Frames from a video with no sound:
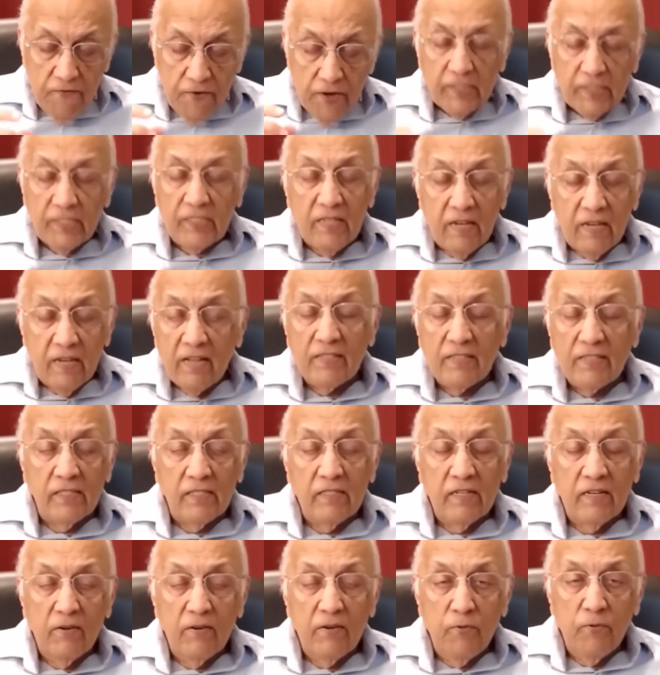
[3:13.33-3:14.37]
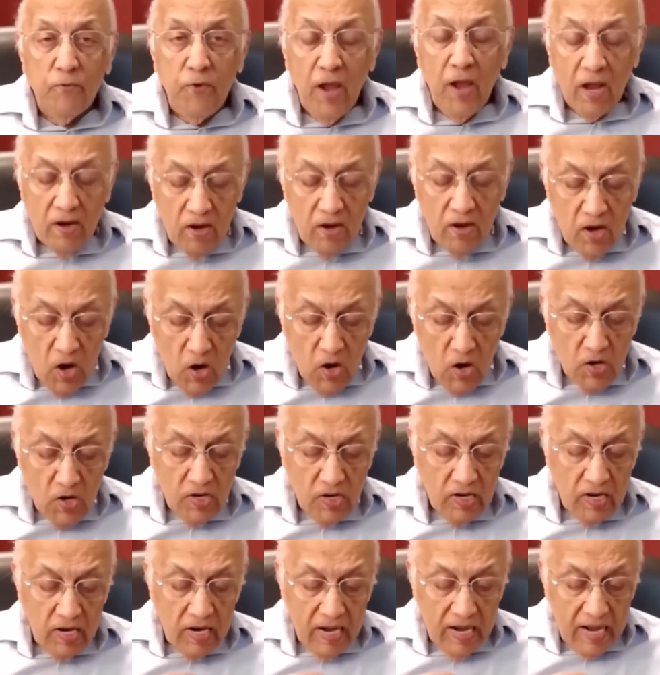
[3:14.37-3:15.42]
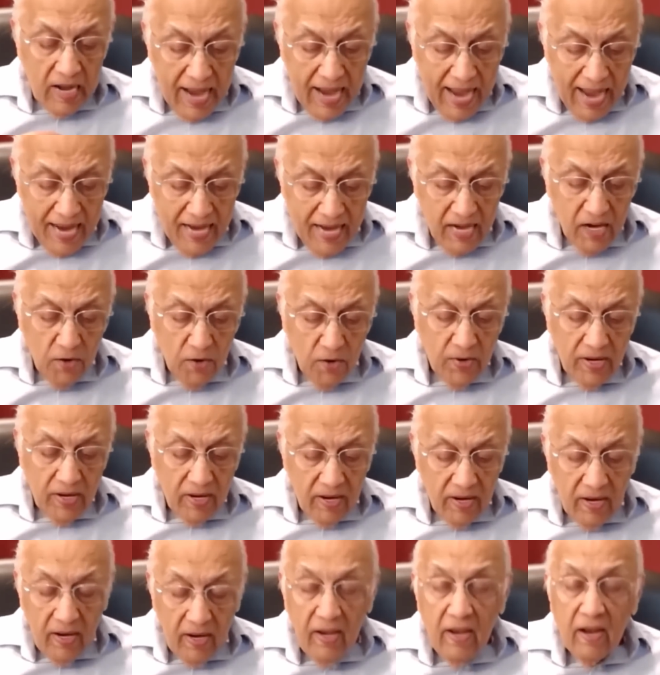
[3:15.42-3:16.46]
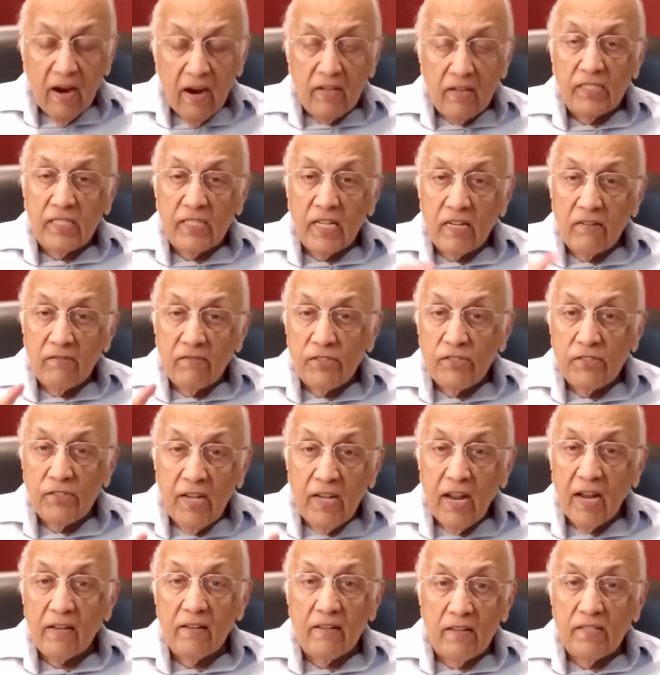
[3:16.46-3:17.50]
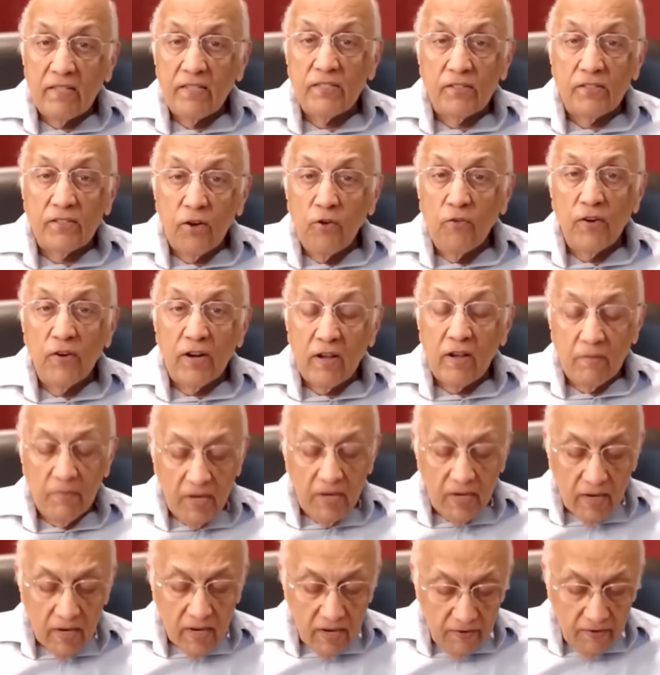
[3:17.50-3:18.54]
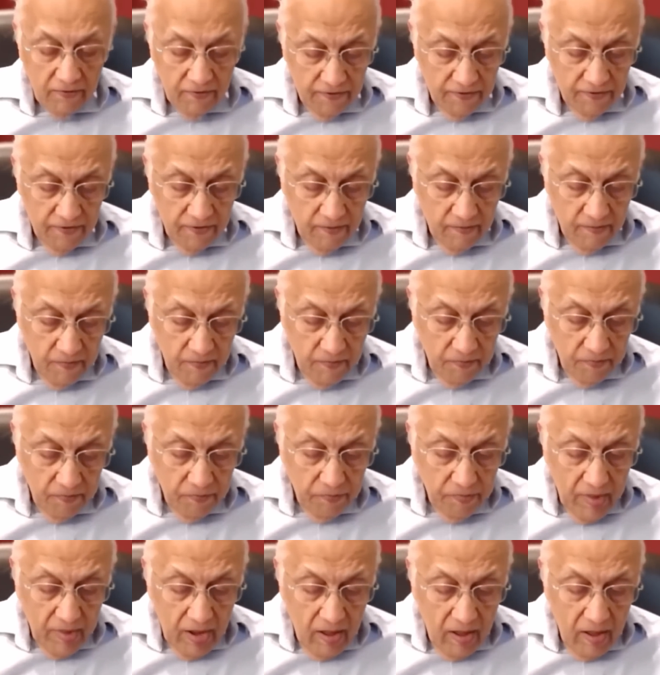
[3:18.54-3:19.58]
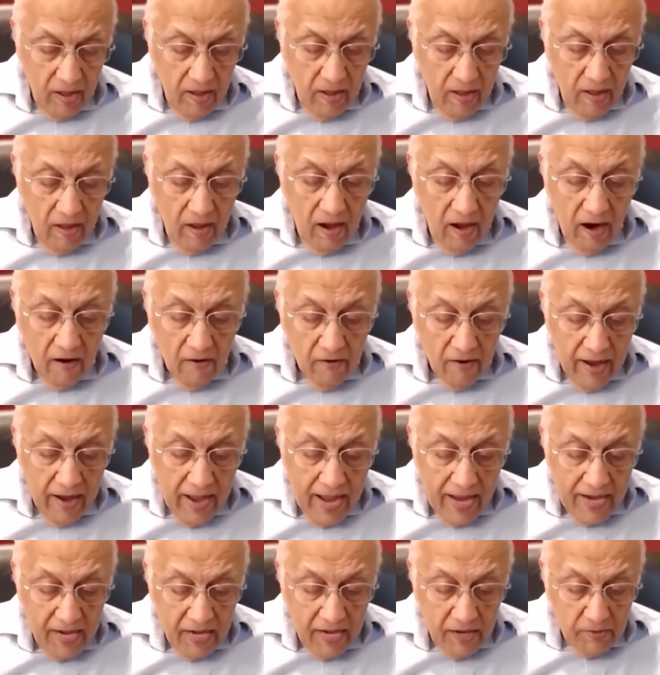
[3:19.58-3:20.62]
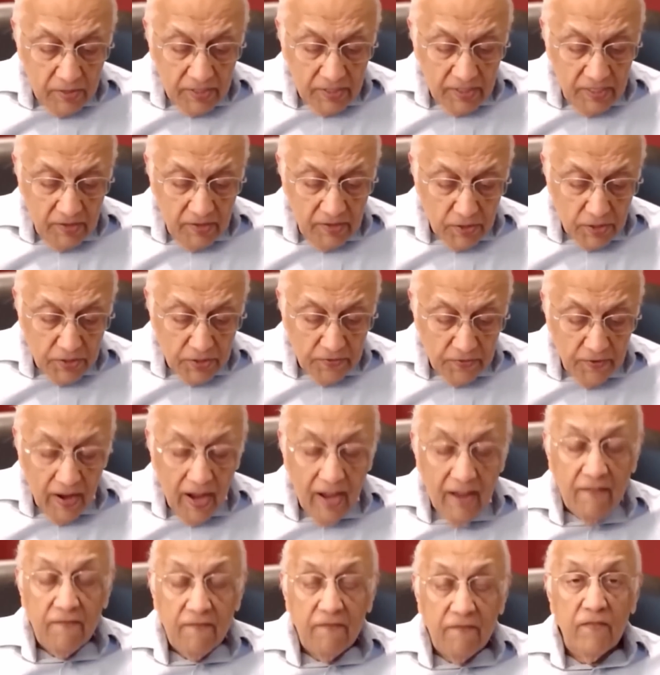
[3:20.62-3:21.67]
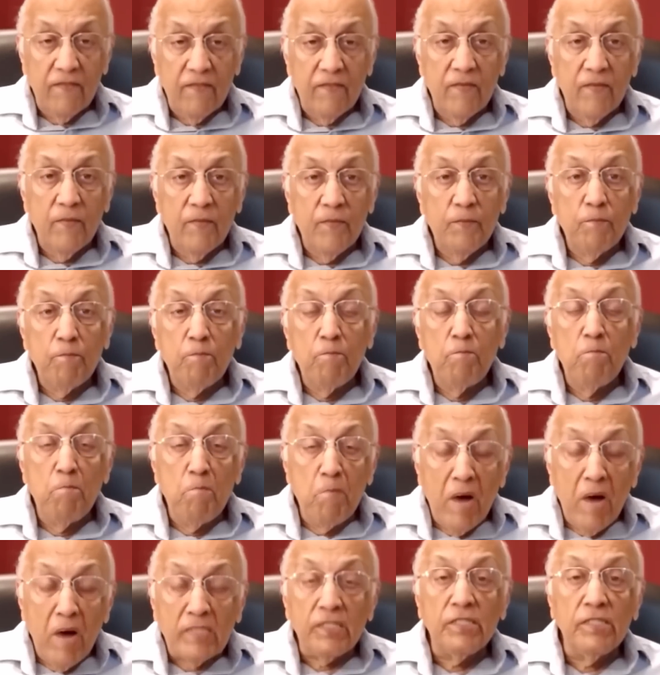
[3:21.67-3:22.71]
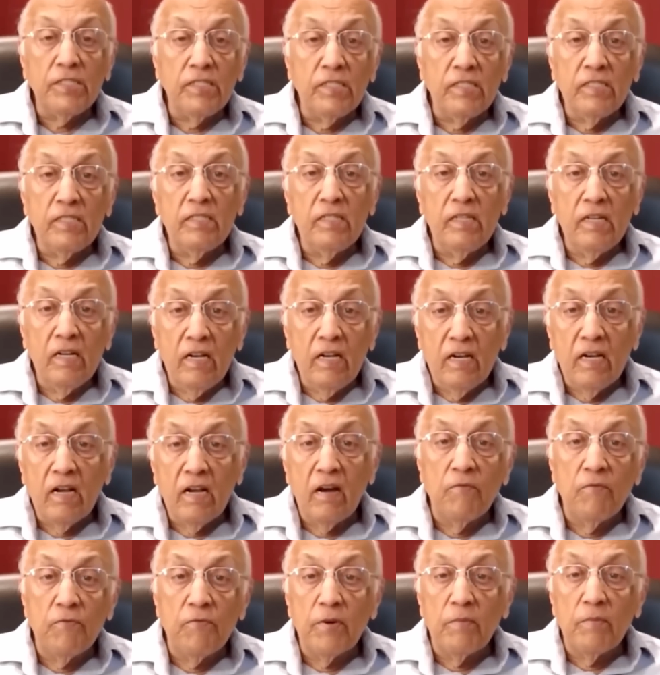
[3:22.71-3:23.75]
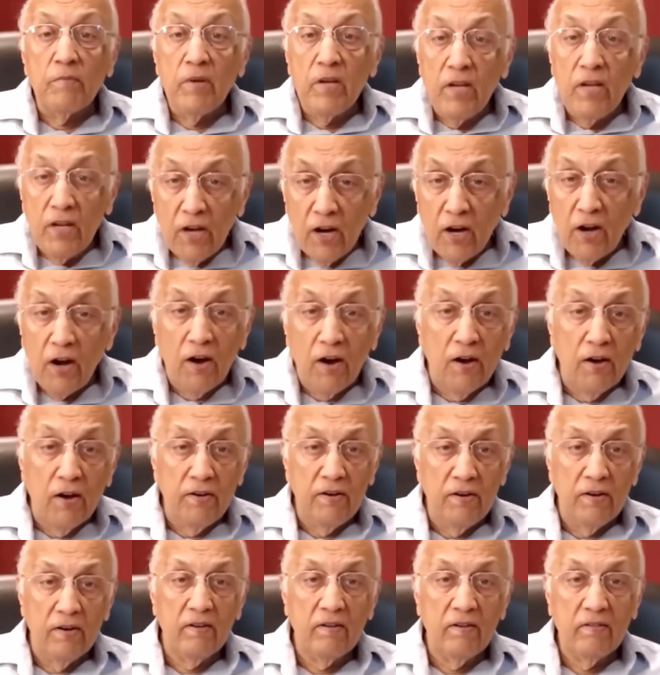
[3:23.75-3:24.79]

First lesson, we are not adequate in ourselves to get this overcoming life. Our adequacy, verse 5, must come from God.